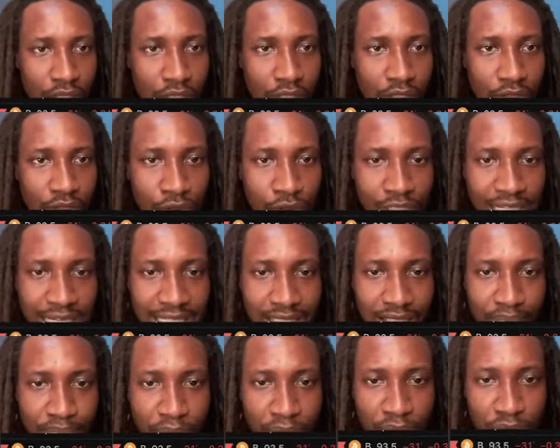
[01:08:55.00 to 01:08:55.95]
You look at
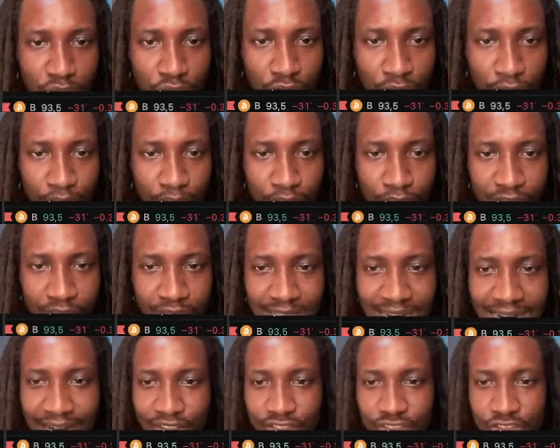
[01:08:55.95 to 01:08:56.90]
the build up,
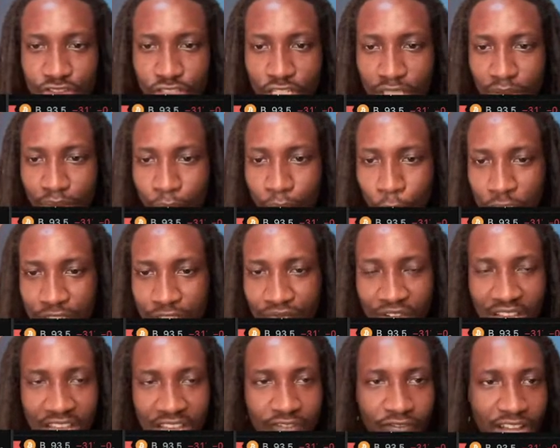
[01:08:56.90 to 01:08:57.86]
there is not much
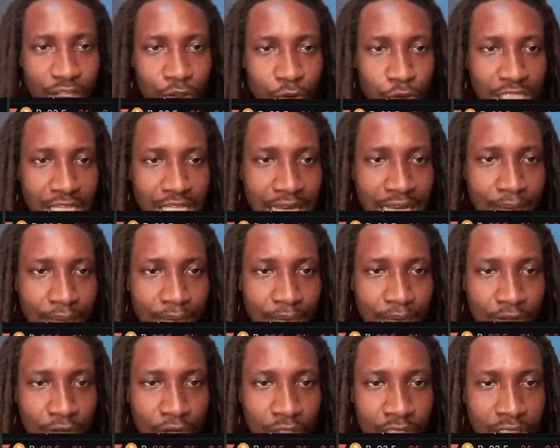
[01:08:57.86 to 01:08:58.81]
fair value
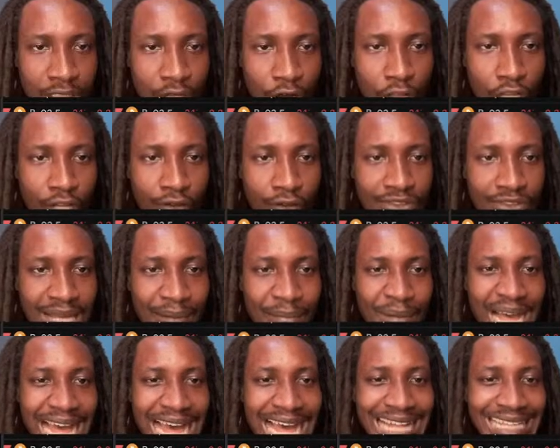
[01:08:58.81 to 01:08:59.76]
gap. All of them
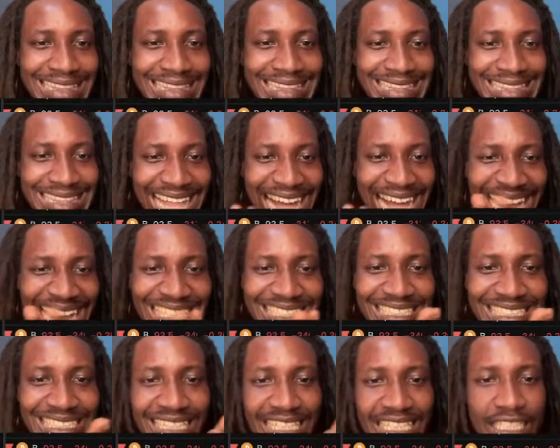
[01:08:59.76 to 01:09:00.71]
are
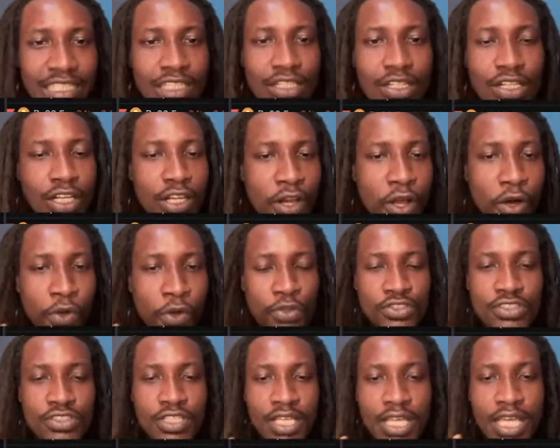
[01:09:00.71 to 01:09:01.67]
tightly
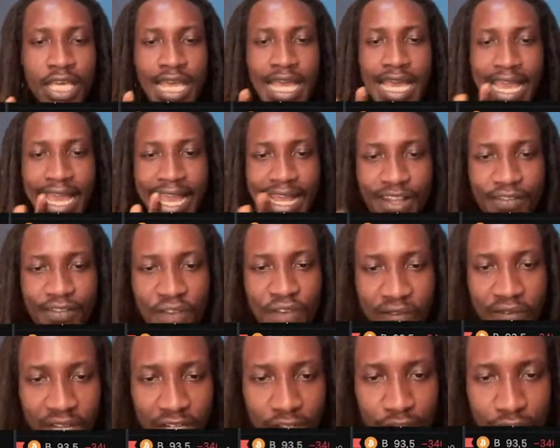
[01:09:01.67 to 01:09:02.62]
closed. Any
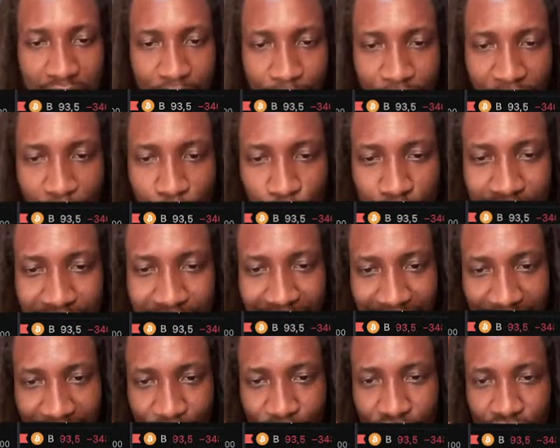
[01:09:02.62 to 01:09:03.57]
fair value gap that was
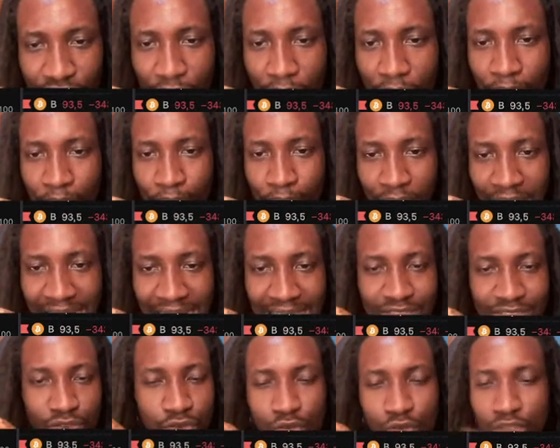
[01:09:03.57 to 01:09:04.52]
left,
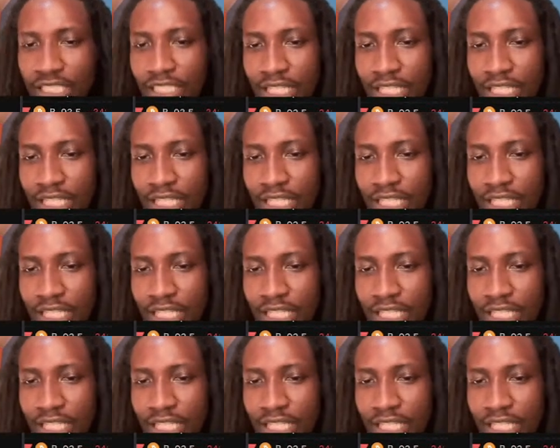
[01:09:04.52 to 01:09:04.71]
price took it